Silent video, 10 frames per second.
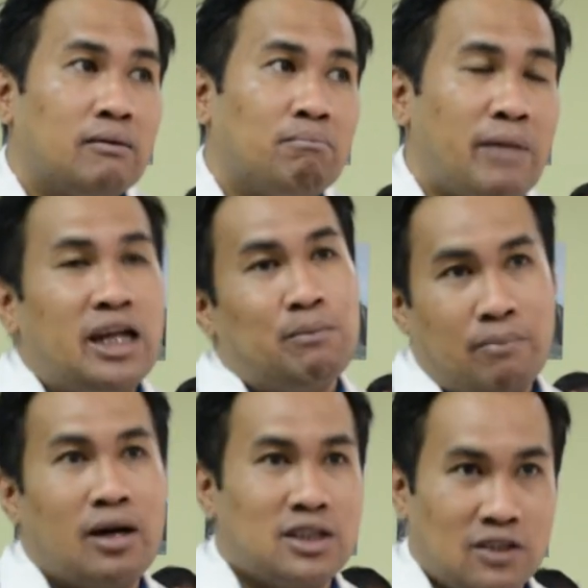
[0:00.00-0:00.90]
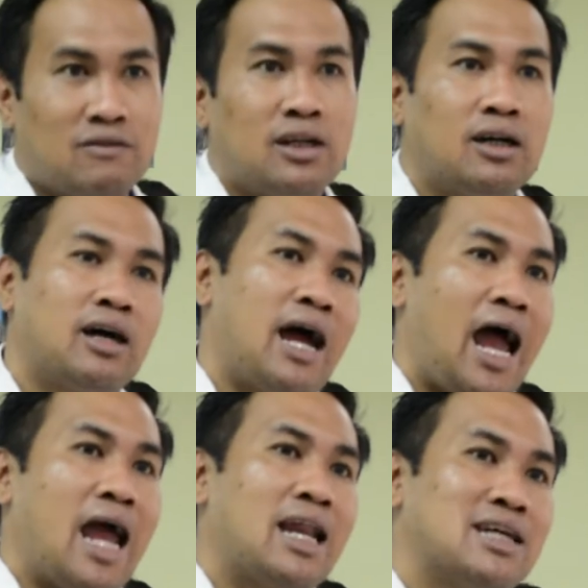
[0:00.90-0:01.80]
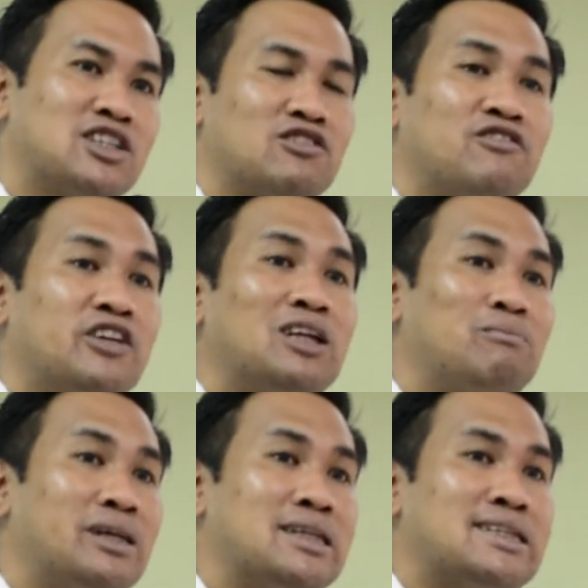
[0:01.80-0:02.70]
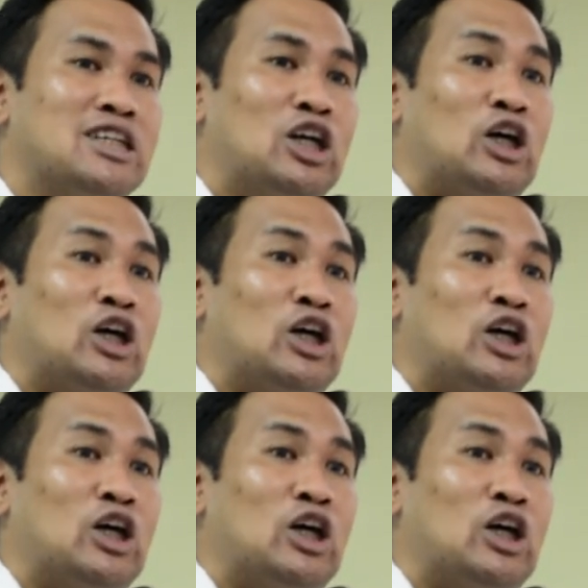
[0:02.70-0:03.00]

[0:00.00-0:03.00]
many parts of the islands of the Philippines